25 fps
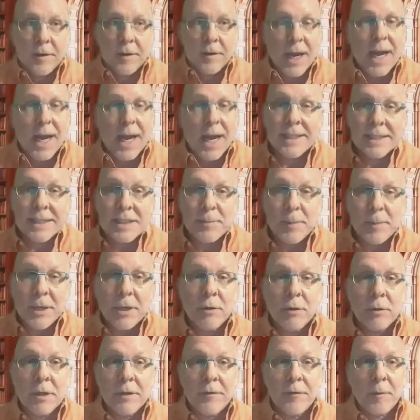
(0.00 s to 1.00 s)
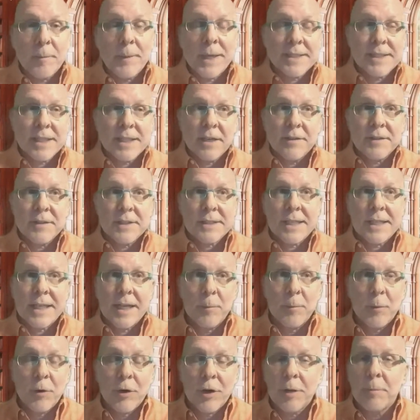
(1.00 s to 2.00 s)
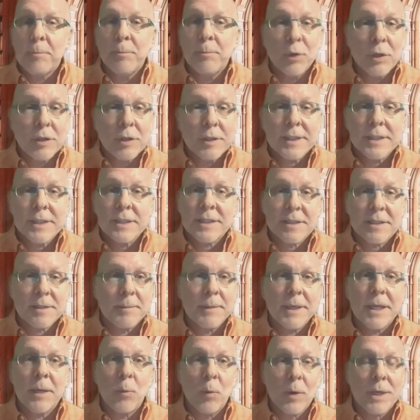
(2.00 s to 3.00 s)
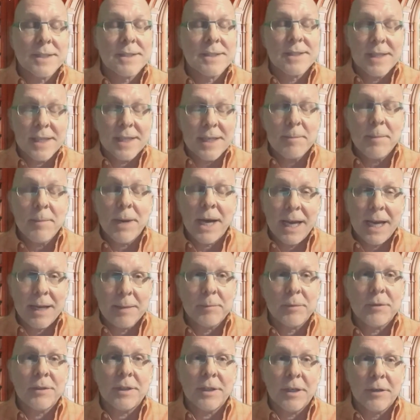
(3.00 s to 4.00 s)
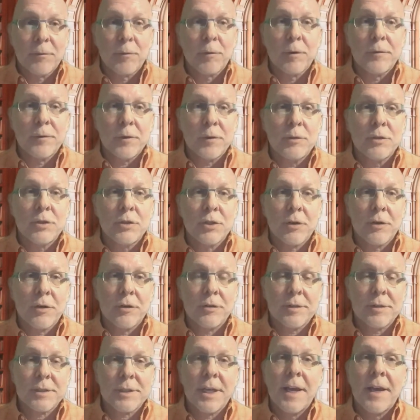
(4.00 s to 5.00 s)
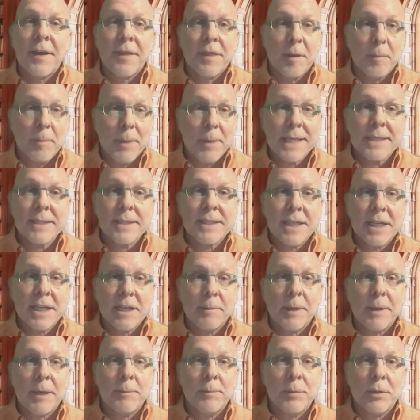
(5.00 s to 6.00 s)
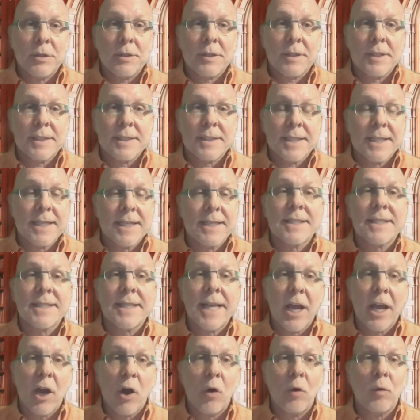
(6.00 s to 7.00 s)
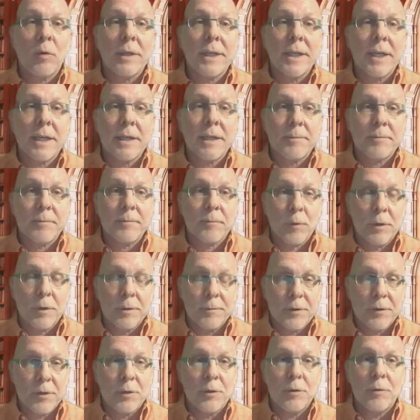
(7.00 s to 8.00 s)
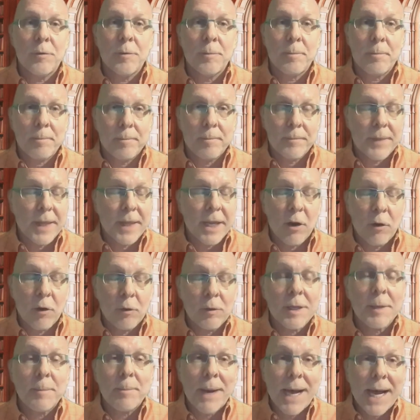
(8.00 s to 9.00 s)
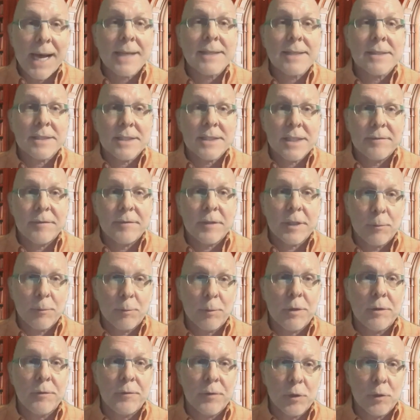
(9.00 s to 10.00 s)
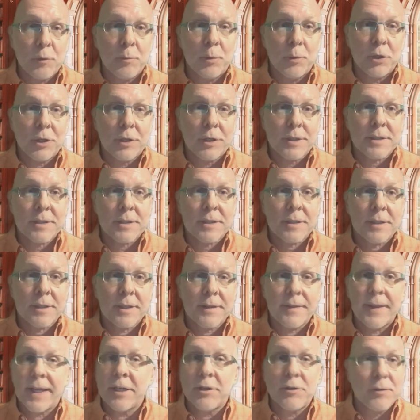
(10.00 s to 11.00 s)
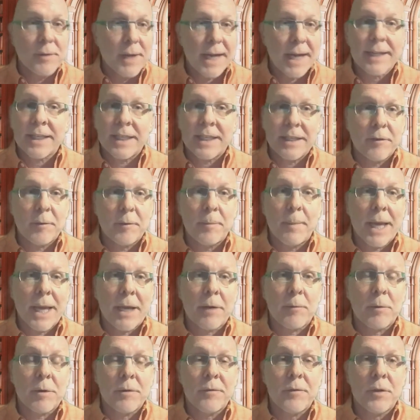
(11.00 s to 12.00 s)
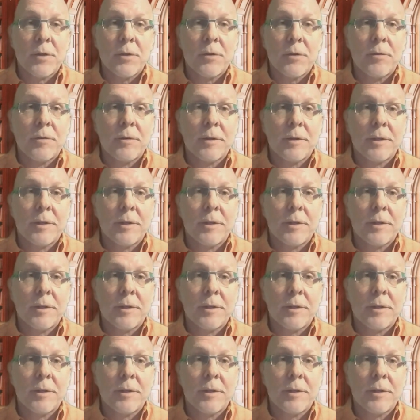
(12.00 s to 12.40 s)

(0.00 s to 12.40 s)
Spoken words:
I can speak only for myself as a librarian. Booklist to me was the Bible of review journals. The best thing about Booklist is they only positively review books. They do not give a bad review.